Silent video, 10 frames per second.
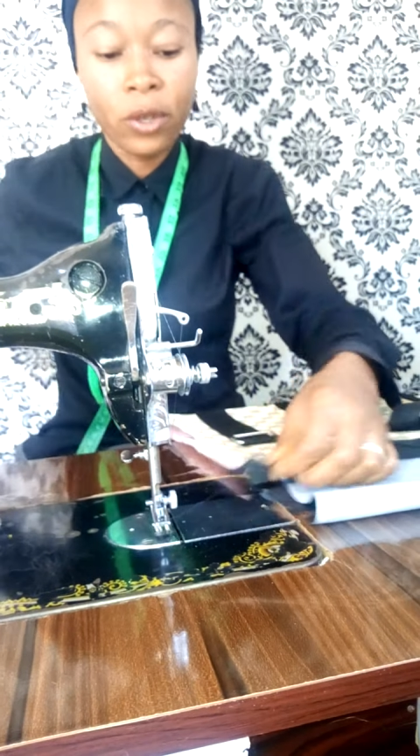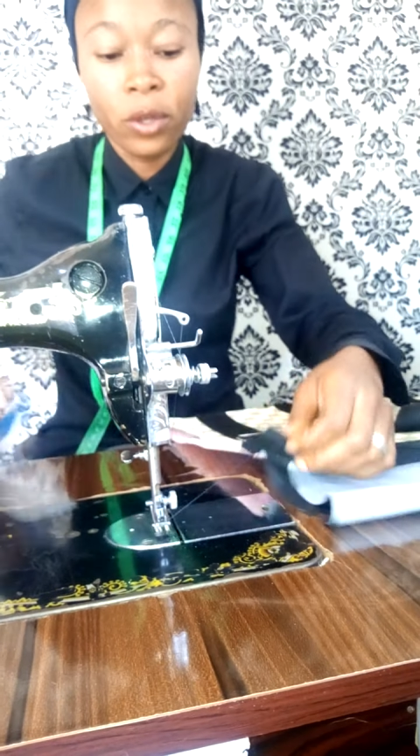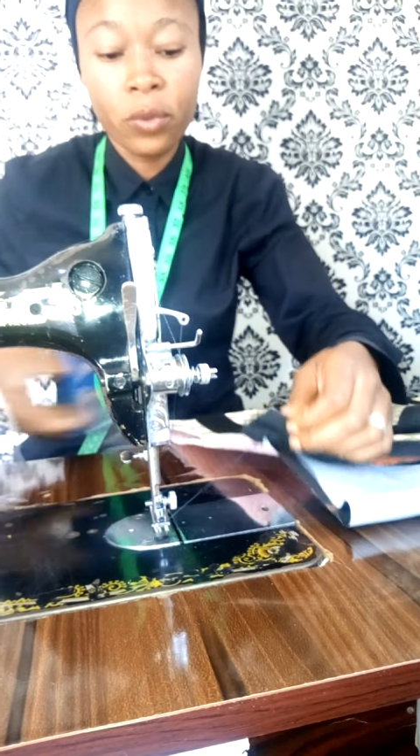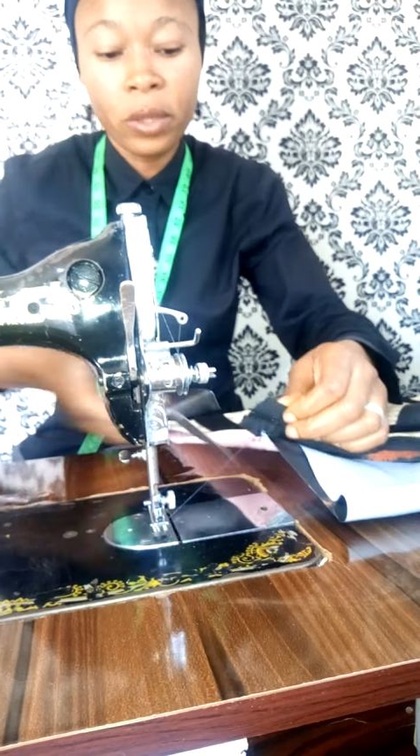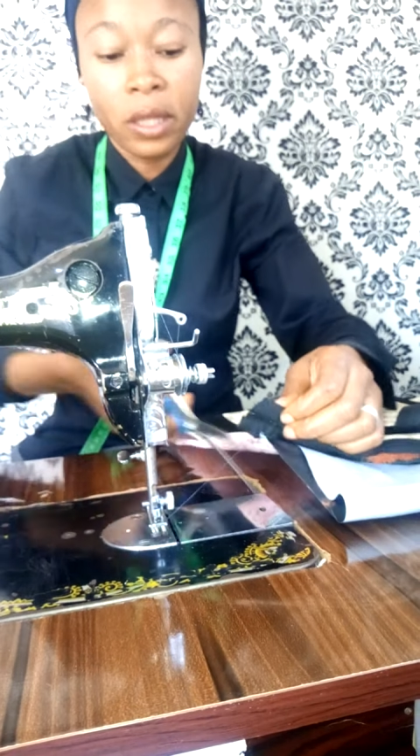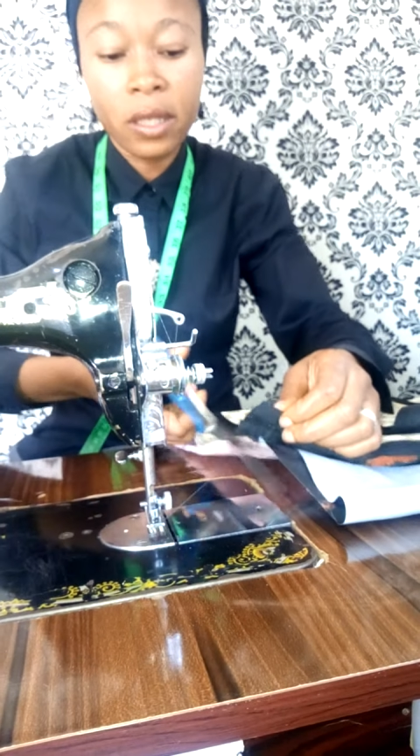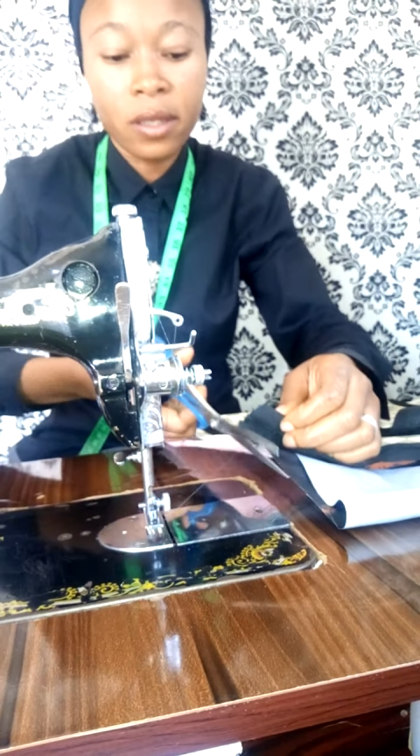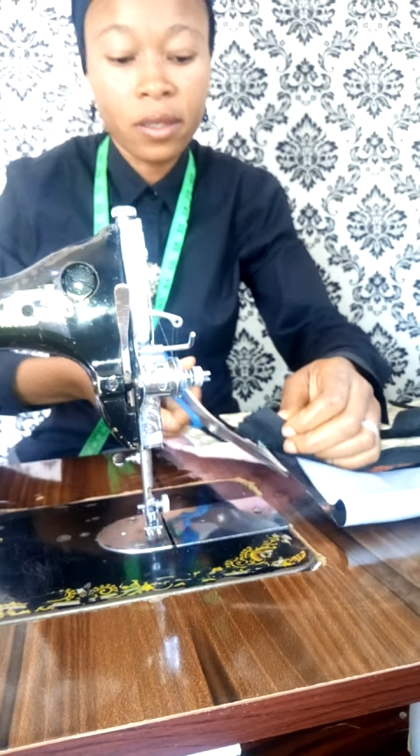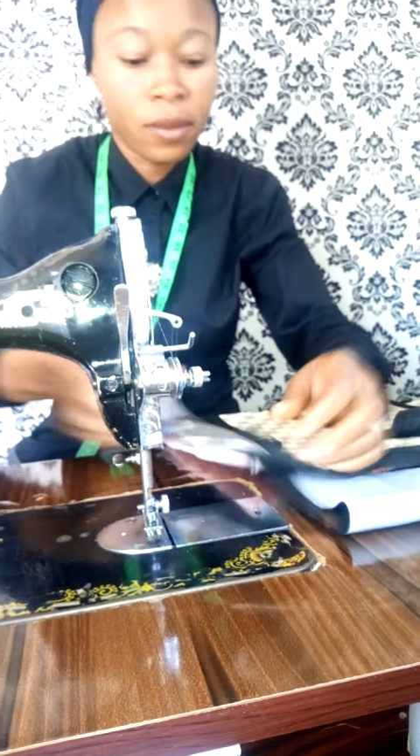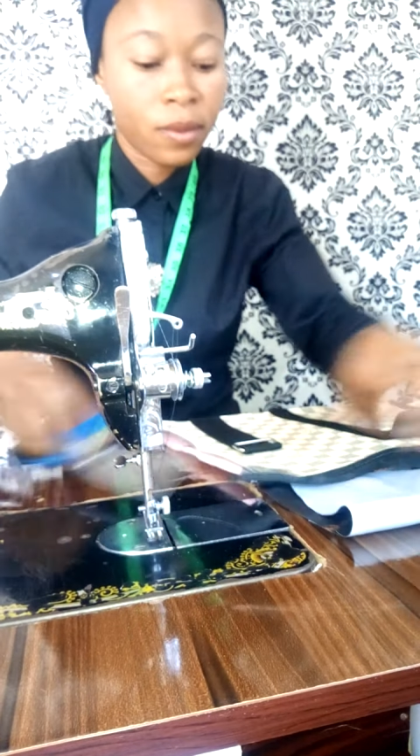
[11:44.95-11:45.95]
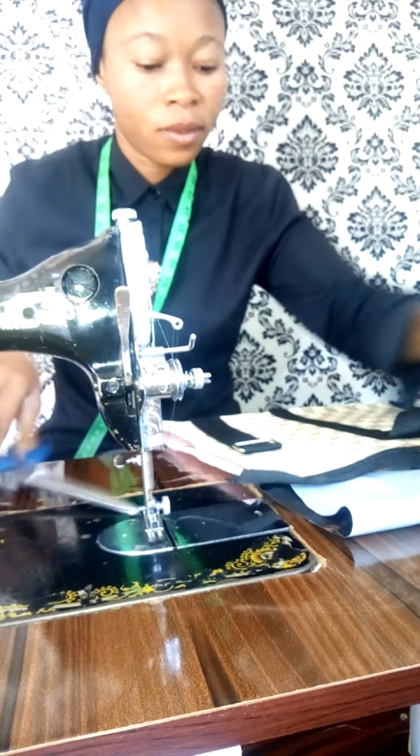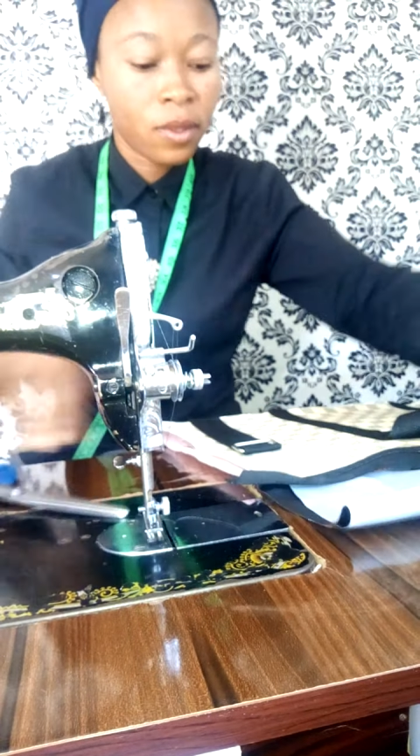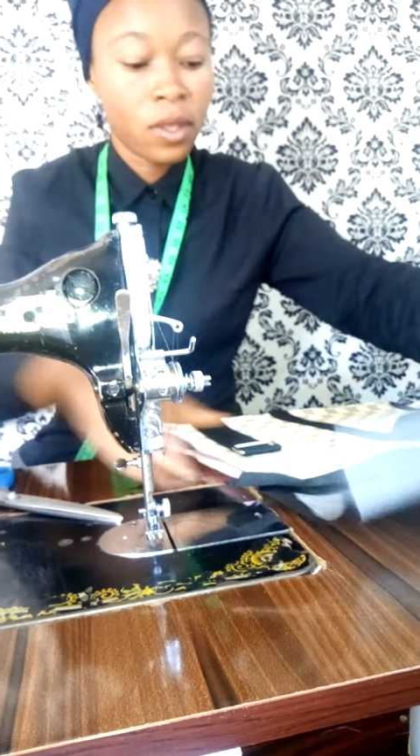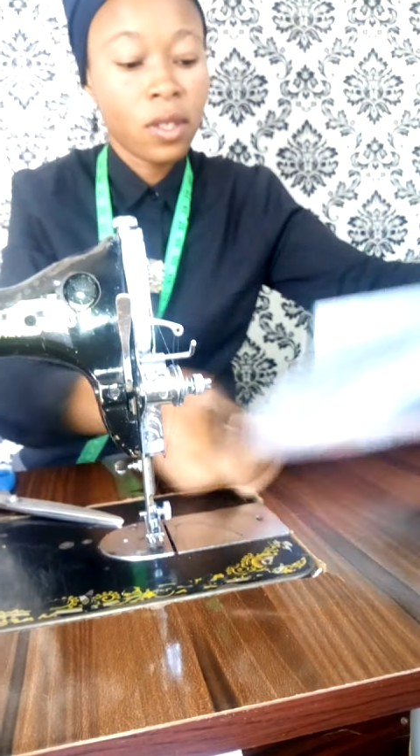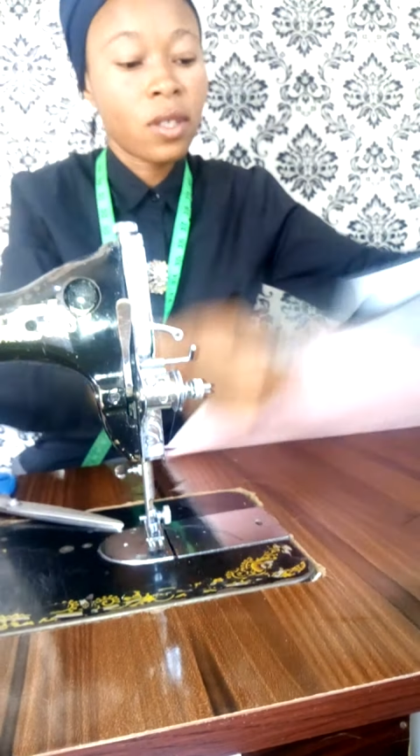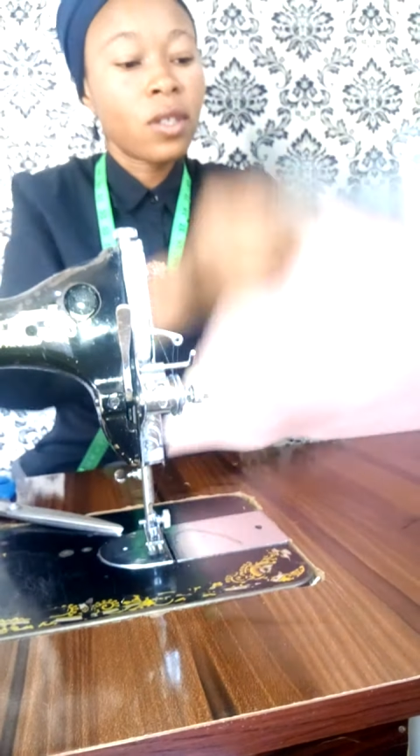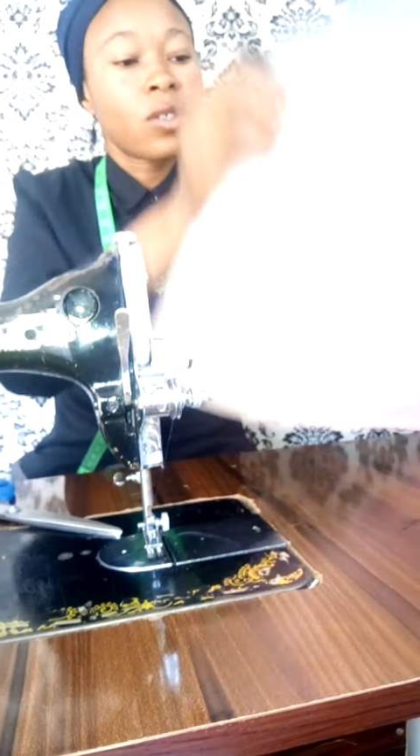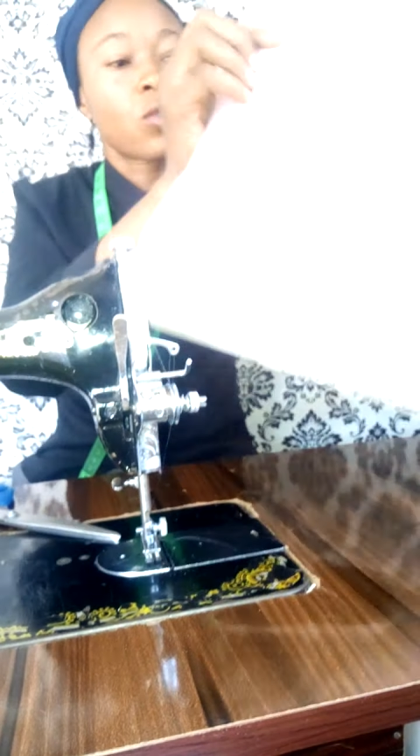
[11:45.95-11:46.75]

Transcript: done with this. So